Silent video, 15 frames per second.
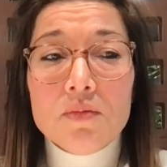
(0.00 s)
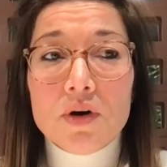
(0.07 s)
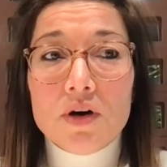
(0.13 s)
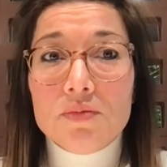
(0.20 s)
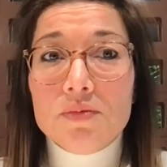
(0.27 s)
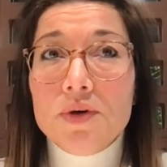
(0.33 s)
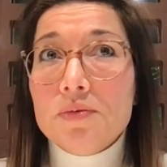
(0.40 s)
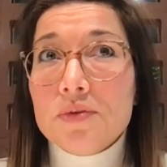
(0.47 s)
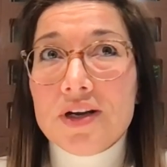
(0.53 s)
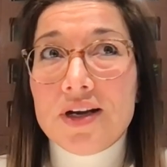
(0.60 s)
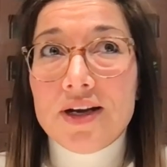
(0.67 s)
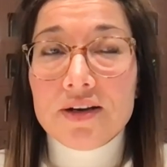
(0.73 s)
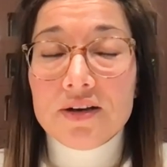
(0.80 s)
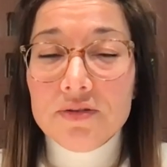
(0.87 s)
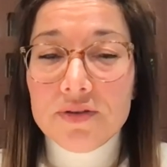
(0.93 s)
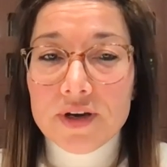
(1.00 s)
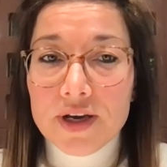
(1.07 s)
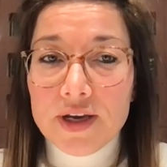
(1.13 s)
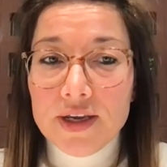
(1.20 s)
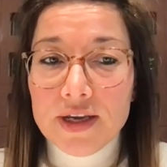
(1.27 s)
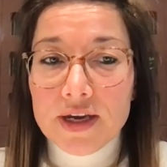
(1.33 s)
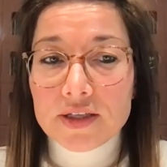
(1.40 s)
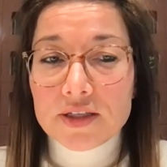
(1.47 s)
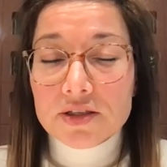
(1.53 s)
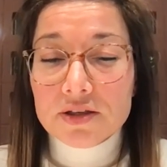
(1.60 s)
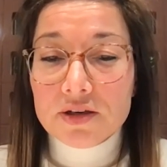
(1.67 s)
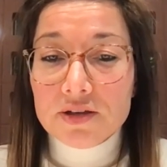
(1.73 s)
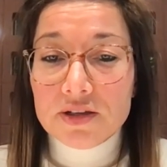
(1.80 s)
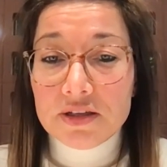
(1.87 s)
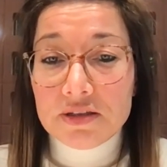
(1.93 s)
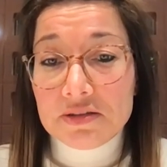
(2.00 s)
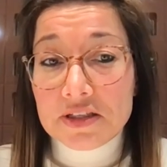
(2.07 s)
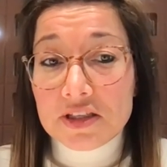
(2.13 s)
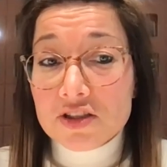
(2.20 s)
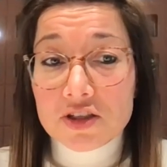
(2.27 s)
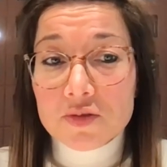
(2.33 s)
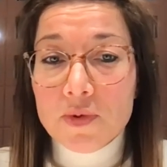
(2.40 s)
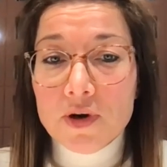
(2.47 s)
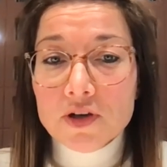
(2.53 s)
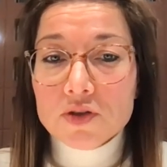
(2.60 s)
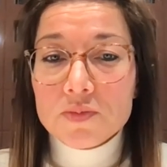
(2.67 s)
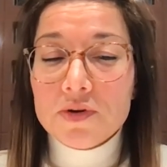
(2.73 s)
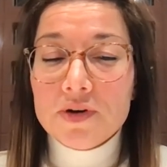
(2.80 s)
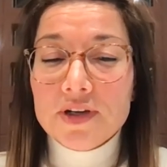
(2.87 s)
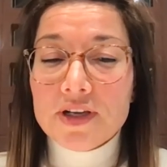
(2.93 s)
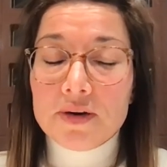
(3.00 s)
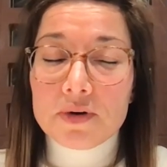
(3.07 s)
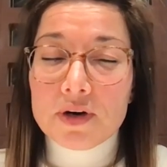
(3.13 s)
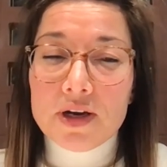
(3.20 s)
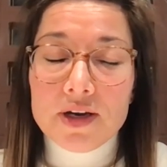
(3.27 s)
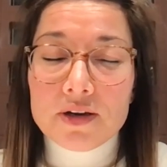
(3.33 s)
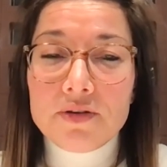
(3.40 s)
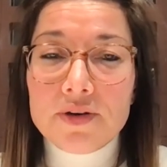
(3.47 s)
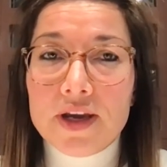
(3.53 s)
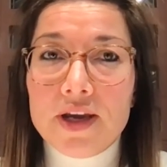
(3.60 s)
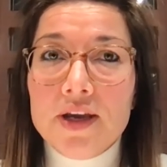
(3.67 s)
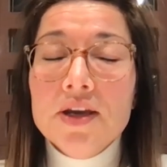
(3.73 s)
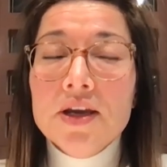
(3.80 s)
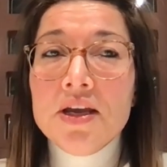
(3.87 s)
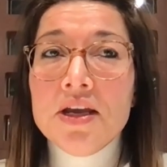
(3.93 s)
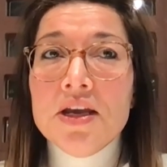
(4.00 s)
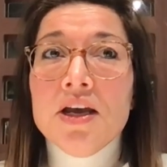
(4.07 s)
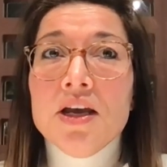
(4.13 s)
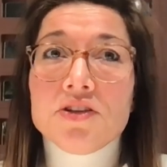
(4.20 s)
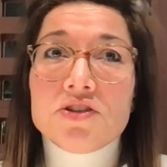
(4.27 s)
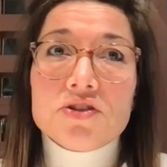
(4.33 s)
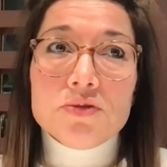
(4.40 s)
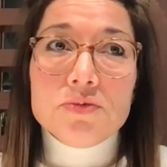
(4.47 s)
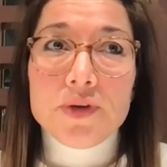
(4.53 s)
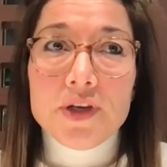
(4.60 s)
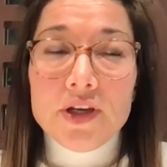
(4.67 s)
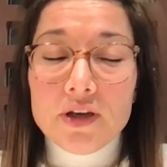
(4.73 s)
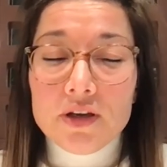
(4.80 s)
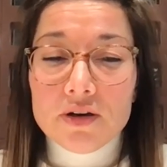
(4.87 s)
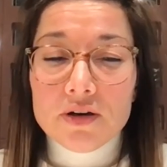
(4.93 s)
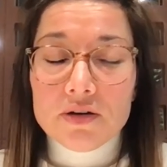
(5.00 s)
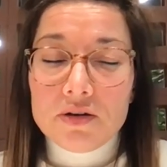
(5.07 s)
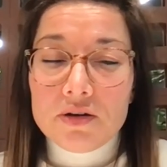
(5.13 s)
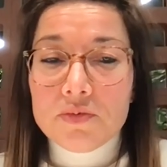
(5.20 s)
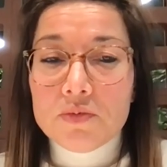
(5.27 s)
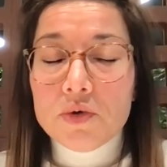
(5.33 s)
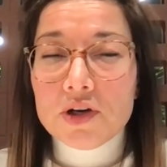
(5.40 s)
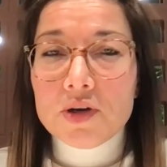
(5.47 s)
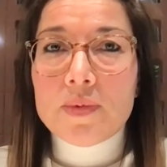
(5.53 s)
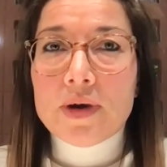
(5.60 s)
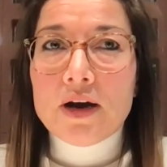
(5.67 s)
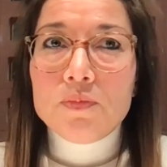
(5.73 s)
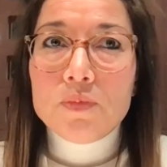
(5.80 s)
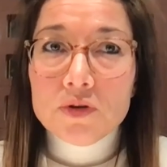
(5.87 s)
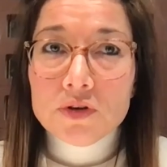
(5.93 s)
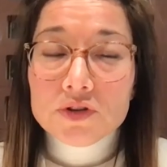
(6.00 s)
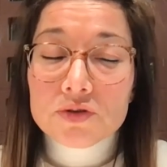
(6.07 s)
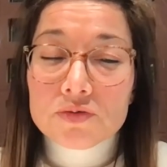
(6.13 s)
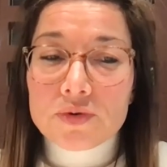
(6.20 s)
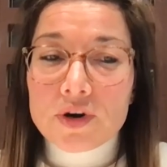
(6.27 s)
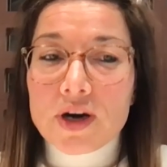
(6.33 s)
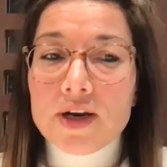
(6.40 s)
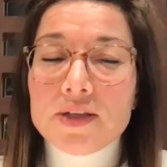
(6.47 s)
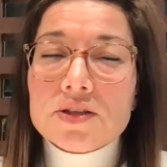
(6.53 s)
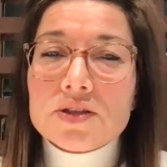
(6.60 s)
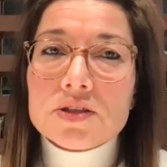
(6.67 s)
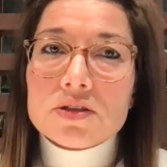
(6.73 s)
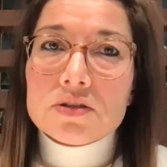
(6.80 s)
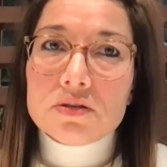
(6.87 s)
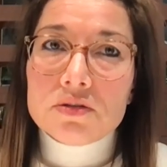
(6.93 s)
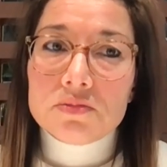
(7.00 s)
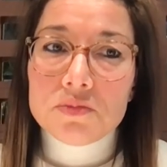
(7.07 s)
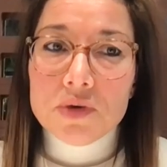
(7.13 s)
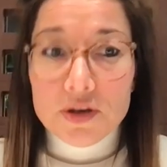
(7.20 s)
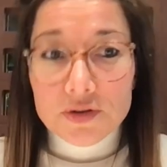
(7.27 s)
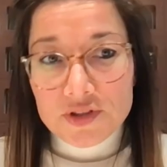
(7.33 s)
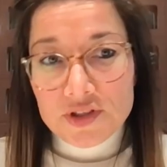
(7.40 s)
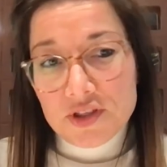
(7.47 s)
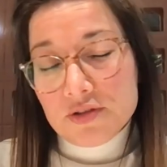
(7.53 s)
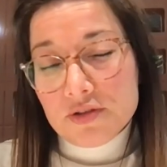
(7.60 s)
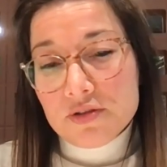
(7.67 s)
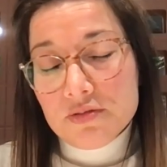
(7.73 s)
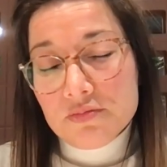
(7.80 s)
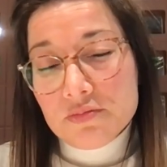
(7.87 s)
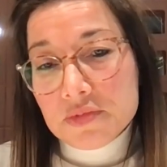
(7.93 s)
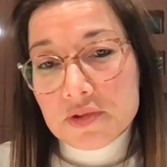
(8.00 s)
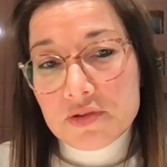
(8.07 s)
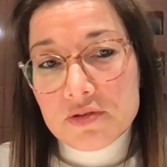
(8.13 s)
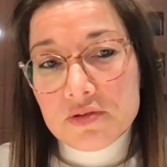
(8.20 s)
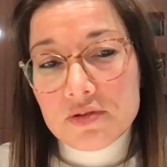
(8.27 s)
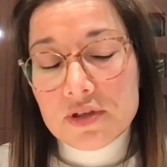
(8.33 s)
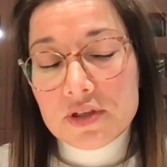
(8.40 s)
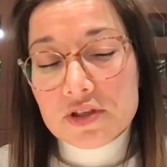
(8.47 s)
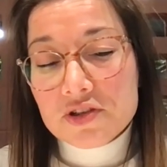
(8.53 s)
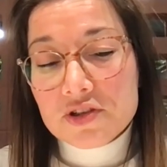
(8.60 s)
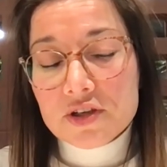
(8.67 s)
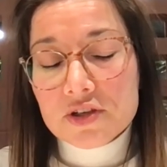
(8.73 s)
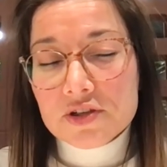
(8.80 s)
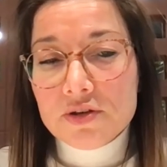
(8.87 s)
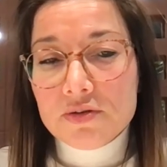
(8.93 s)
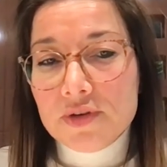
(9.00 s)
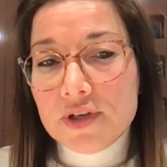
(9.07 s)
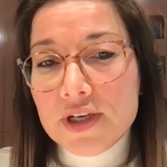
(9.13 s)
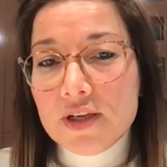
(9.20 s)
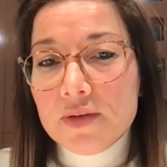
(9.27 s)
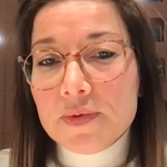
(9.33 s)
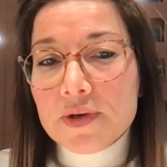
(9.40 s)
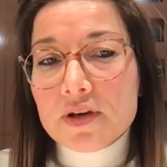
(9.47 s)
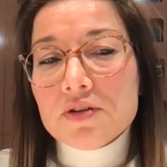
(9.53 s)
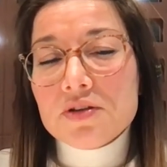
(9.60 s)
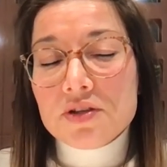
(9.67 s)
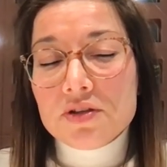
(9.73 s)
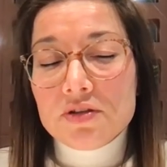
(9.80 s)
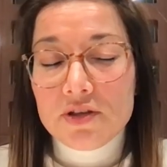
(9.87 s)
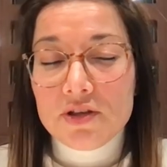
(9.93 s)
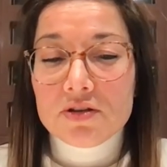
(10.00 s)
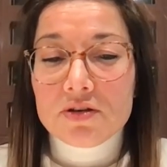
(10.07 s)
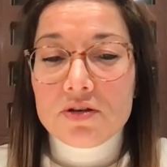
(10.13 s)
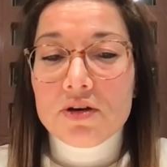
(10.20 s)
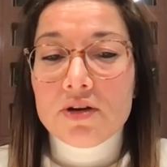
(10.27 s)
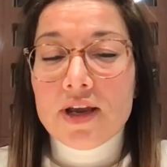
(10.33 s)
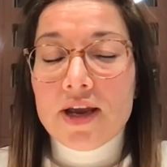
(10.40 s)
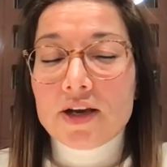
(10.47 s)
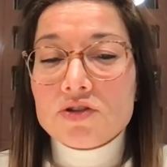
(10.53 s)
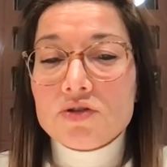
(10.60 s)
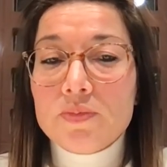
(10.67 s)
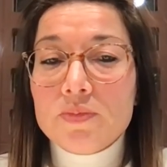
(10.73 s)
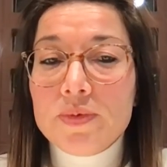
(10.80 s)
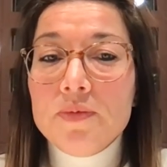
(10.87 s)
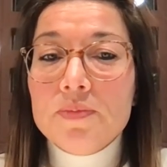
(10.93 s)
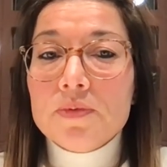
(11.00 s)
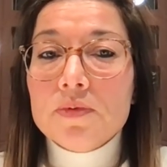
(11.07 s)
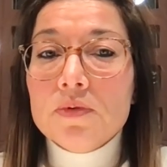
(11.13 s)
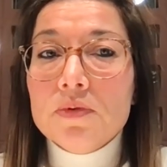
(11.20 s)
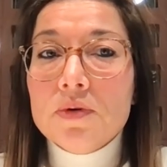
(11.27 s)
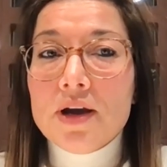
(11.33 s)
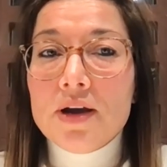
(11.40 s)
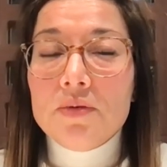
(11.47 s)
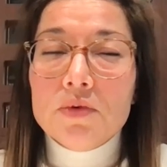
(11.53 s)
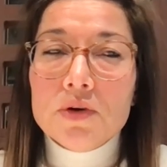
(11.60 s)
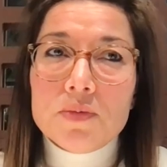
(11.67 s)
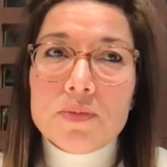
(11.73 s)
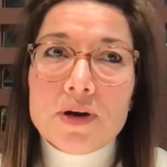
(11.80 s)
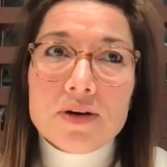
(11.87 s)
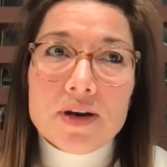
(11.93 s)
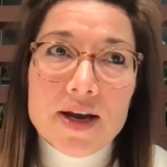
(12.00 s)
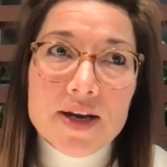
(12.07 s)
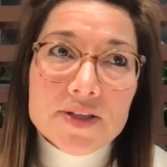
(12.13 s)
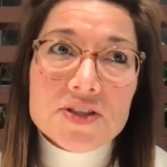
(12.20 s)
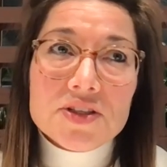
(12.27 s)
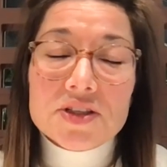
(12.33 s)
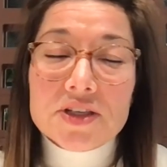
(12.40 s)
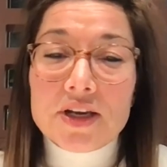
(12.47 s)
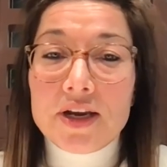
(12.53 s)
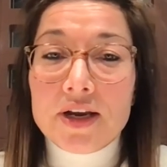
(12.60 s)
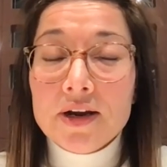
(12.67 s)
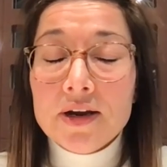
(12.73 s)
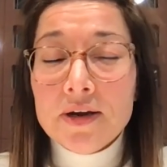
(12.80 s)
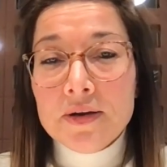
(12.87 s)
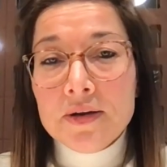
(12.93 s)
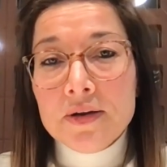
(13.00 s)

well, we were like, okay, yes, uh, this is possible. And they were like, okay, do we? Uh, what about portrait rights? Well, the, there's no need because the, these are not actual people. And what about licensing?